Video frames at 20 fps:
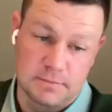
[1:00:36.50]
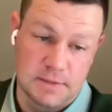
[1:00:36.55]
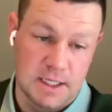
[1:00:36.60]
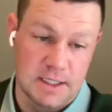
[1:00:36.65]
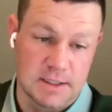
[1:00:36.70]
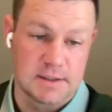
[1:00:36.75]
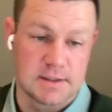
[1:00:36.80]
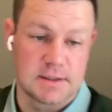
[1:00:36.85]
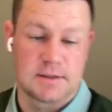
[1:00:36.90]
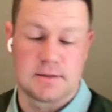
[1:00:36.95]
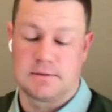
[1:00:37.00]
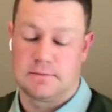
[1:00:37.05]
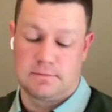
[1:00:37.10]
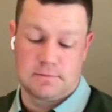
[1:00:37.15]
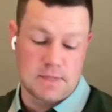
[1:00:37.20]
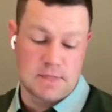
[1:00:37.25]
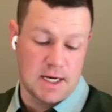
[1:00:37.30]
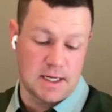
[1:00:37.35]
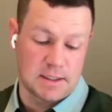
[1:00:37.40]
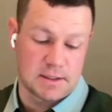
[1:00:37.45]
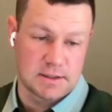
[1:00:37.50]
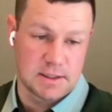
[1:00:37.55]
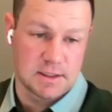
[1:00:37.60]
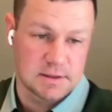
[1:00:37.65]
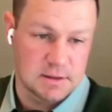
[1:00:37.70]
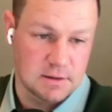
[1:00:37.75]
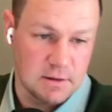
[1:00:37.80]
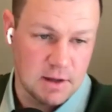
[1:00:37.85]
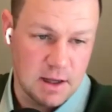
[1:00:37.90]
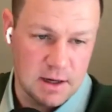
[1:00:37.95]
that's a
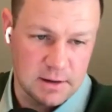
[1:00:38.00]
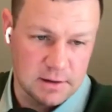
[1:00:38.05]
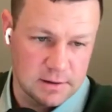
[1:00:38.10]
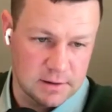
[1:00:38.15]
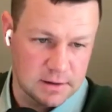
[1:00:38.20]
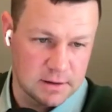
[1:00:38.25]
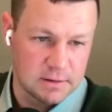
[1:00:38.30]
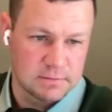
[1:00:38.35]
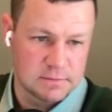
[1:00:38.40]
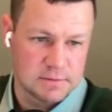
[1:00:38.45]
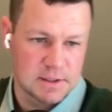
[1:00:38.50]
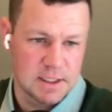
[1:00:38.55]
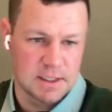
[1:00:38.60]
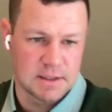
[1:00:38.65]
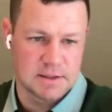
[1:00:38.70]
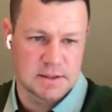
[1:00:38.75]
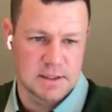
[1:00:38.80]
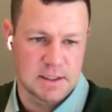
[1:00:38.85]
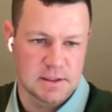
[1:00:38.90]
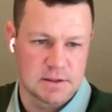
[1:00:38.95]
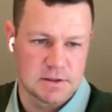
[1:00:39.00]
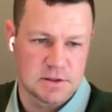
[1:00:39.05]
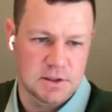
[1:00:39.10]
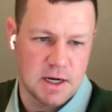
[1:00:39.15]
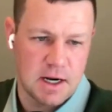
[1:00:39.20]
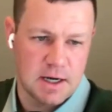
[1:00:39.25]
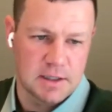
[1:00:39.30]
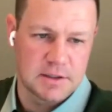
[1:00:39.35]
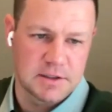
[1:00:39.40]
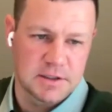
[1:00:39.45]
lot of good test day
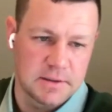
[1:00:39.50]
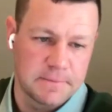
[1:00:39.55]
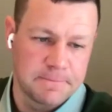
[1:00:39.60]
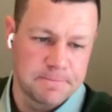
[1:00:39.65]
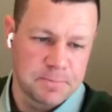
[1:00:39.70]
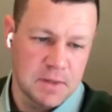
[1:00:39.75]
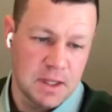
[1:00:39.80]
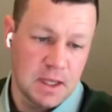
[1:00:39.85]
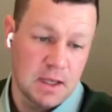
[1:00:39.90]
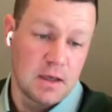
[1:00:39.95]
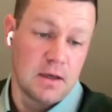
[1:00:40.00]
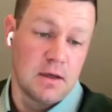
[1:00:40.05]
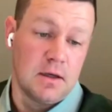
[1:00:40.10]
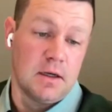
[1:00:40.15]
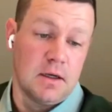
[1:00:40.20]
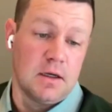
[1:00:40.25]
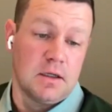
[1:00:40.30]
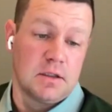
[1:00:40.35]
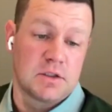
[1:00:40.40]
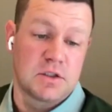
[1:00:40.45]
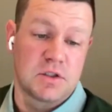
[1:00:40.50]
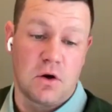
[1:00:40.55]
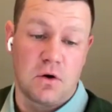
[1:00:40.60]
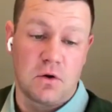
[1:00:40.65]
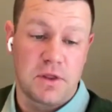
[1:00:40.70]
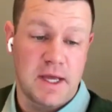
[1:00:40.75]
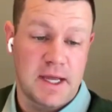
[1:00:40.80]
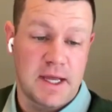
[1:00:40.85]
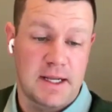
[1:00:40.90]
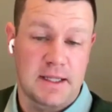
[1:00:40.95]
strategy.
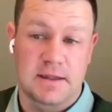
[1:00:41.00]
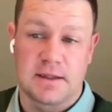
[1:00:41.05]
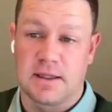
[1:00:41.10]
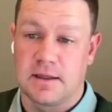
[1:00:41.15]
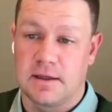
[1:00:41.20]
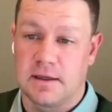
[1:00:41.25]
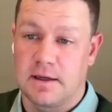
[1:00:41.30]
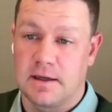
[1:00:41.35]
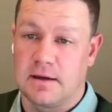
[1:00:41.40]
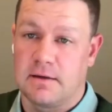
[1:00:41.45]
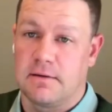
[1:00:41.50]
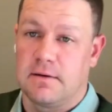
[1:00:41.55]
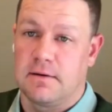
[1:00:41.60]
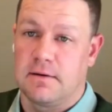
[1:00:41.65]
So then at the,